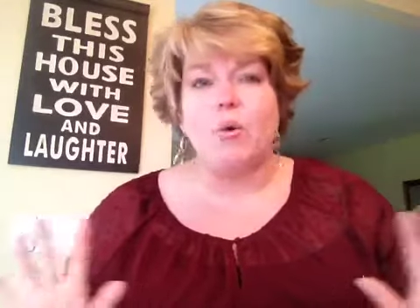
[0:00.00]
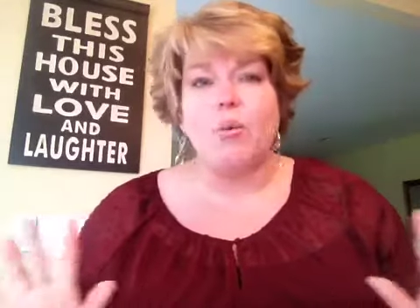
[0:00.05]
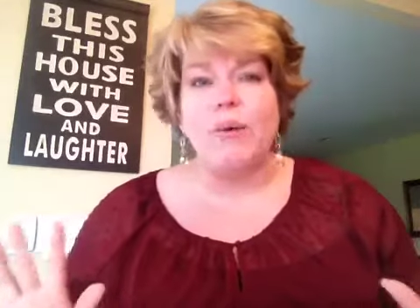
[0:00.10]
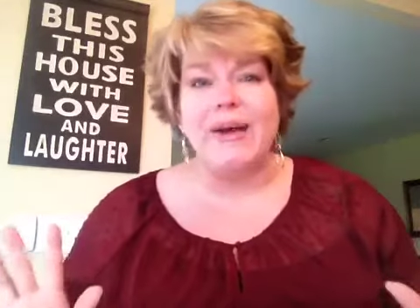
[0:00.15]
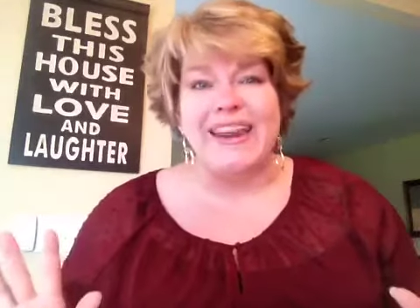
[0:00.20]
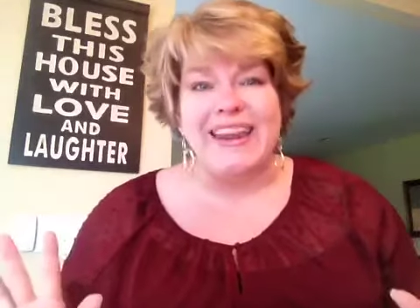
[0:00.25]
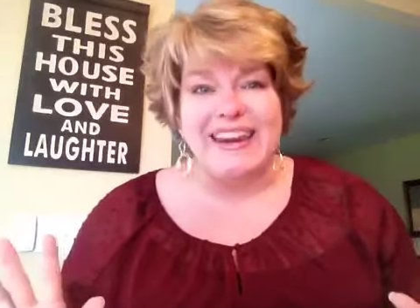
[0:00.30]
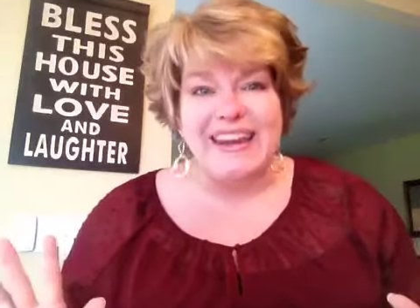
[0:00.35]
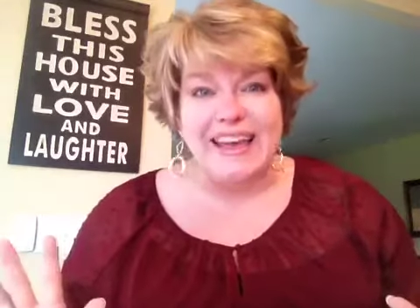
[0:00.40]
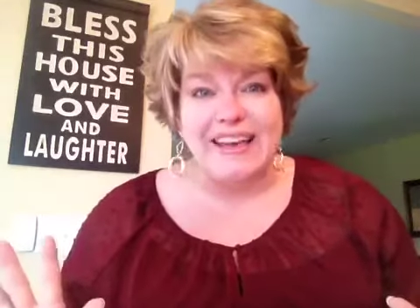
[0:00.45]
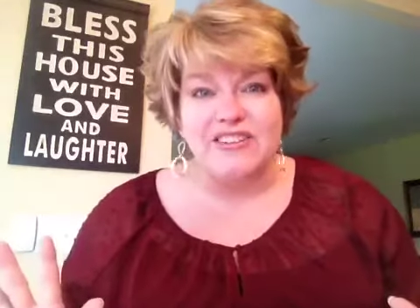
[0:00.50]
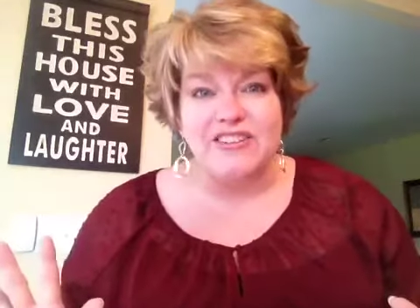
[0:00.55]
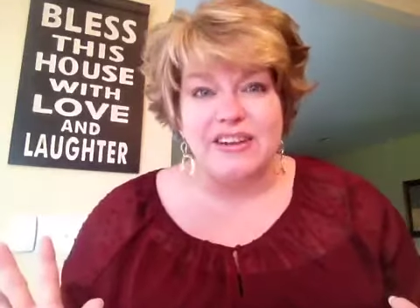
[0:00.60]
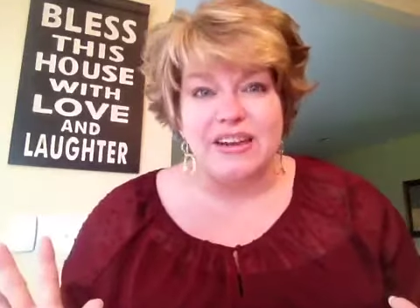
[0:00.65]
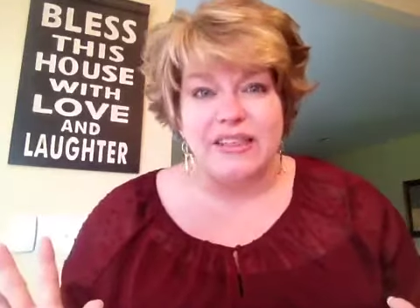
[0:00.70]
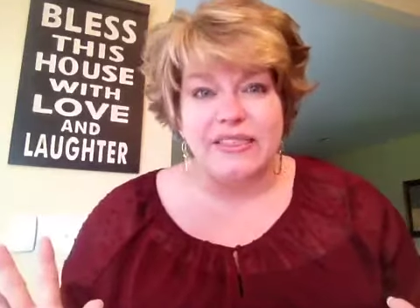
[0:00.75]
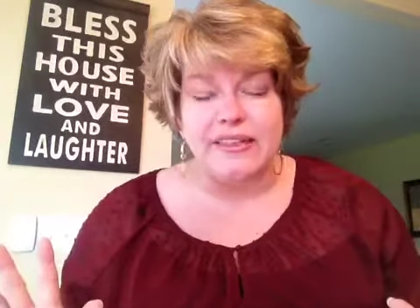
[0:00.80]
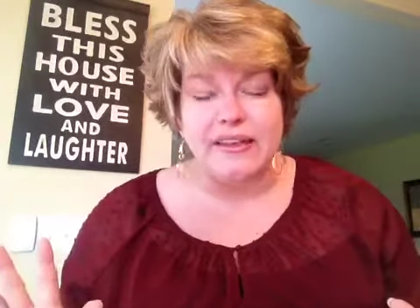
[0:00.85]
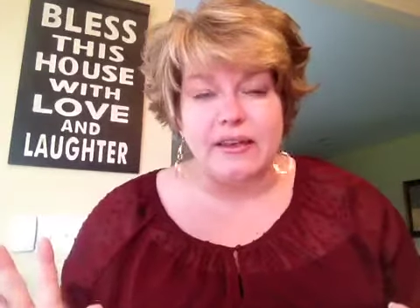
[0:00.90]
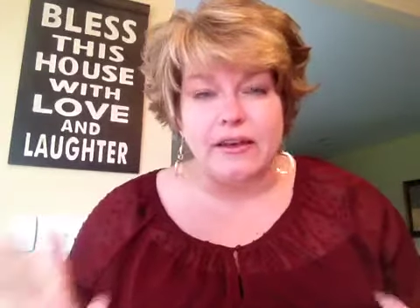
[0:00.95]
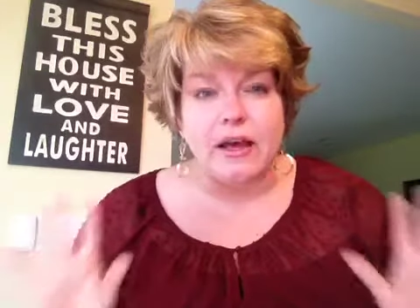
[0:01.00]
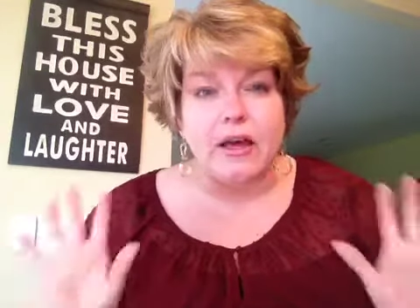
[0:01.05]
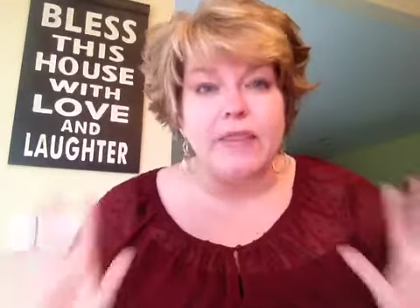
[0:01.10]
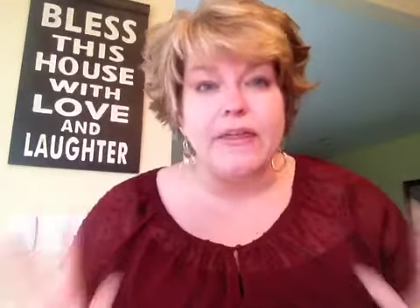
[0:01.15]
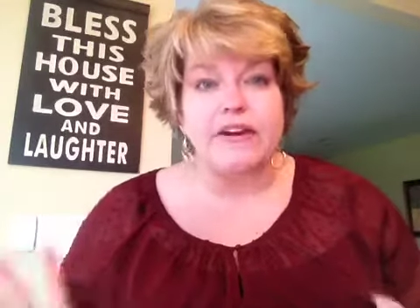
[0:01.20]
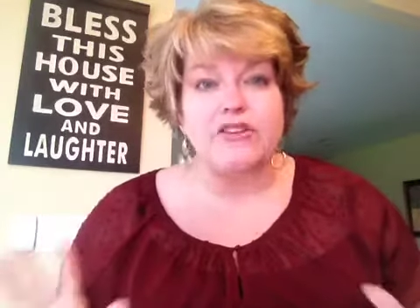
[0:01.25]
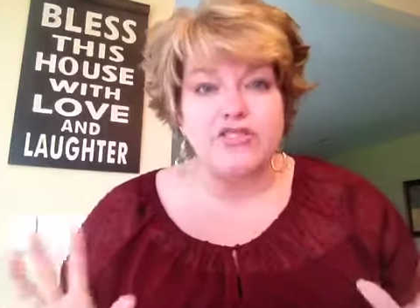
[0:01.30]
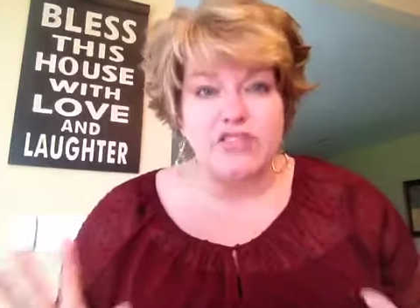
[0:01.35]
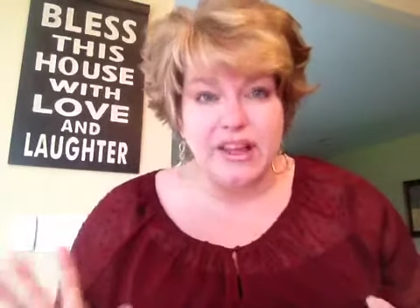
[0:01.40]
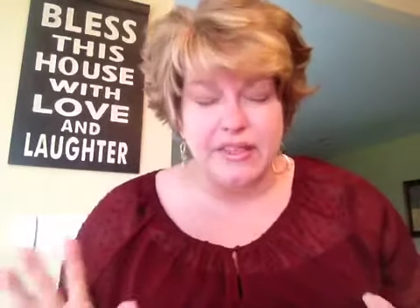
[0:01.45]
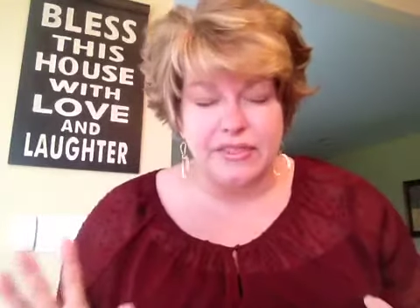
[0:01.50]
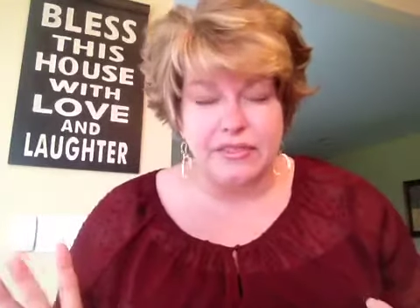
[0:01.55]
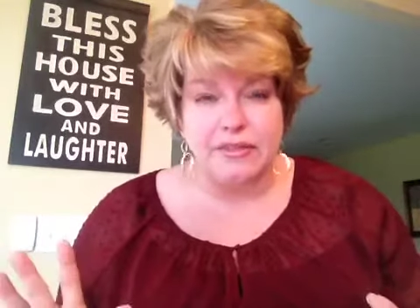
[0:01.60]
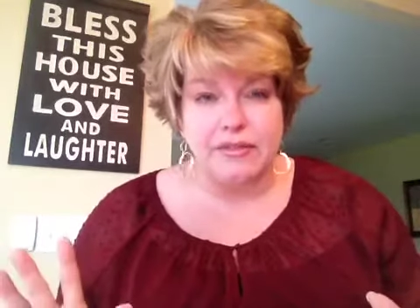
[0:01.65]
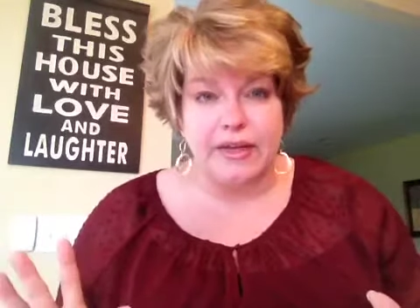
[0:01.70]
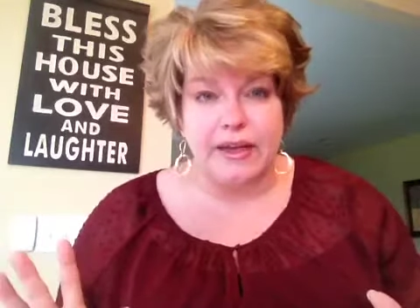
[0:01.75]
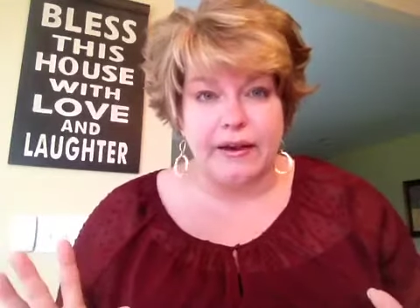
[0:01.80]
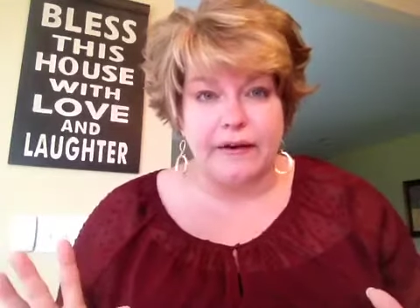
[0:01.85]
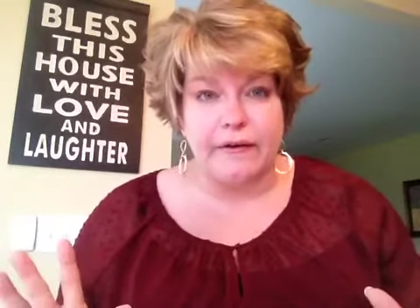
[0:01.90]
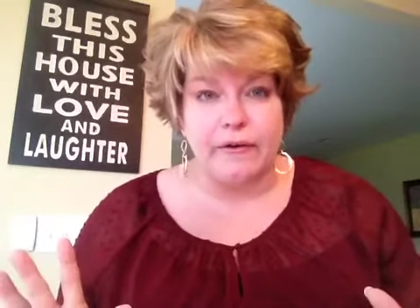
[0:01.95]
We didn't catch anything. There's nothing
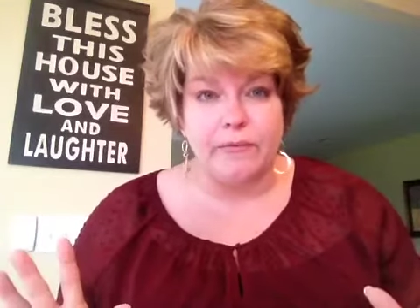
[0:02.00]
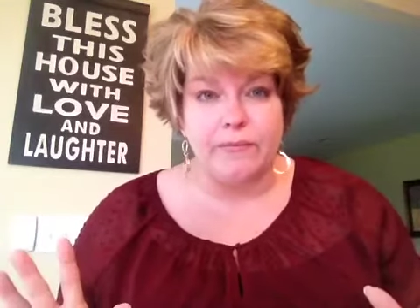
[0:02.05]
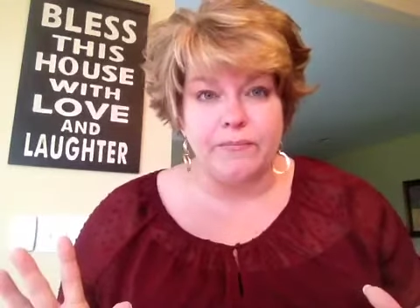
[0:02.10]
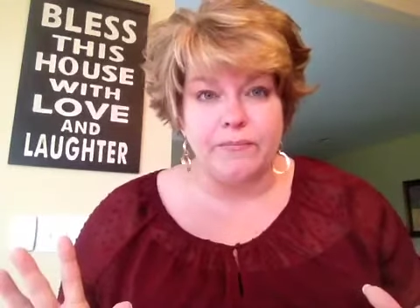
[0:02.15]
there.